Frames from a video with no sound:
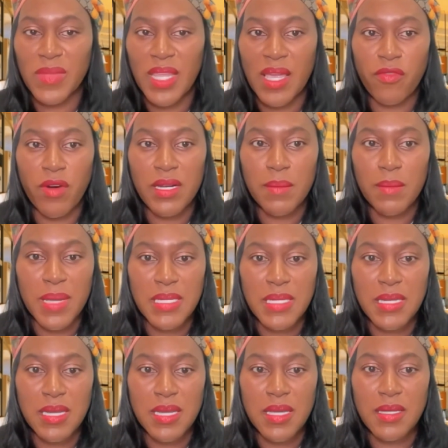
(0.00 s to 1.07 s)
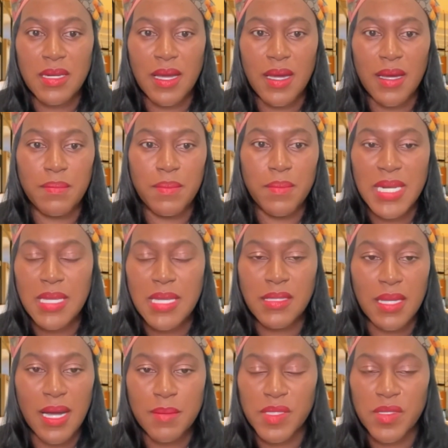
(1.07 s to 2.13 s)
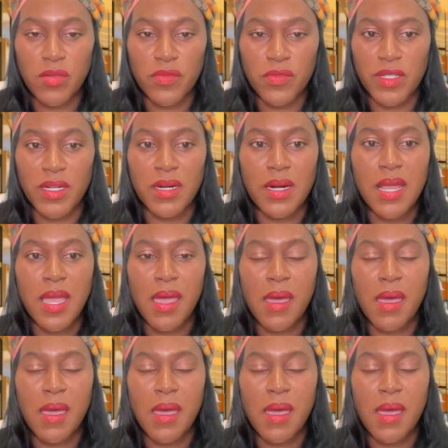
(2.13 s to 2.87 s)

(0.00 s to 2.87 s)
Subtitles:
have recommended it many times over.